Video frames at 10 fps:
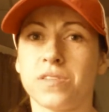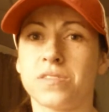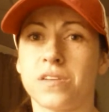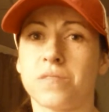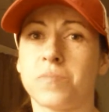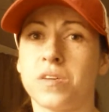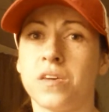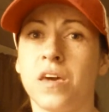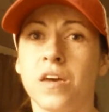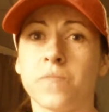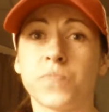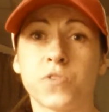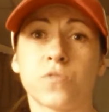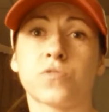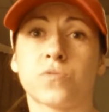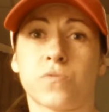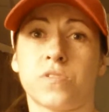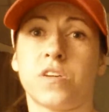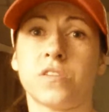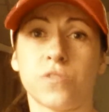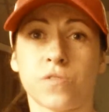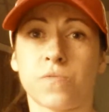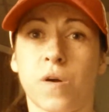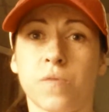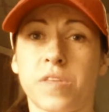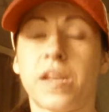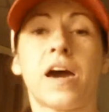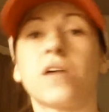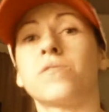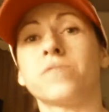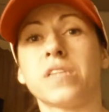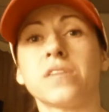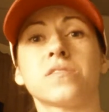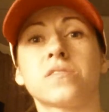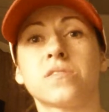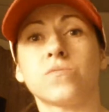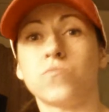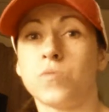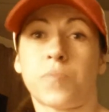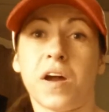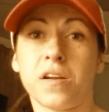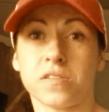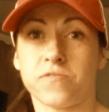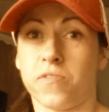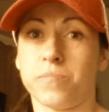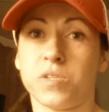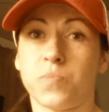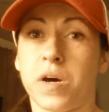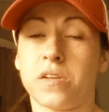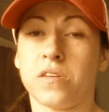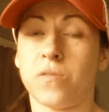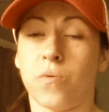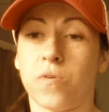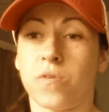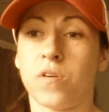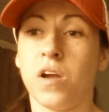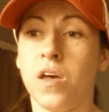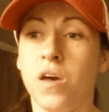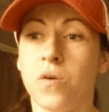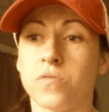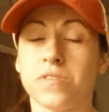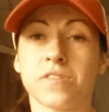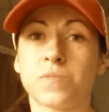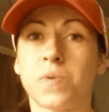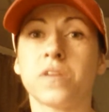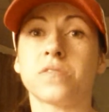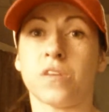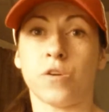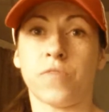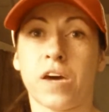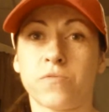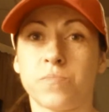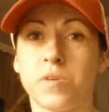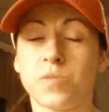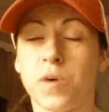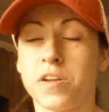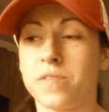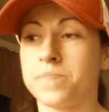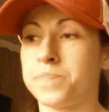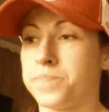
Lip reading: It's going to be your story and your growth and how it relates to the products from Beachbody or the experience that you've had with Beachbody.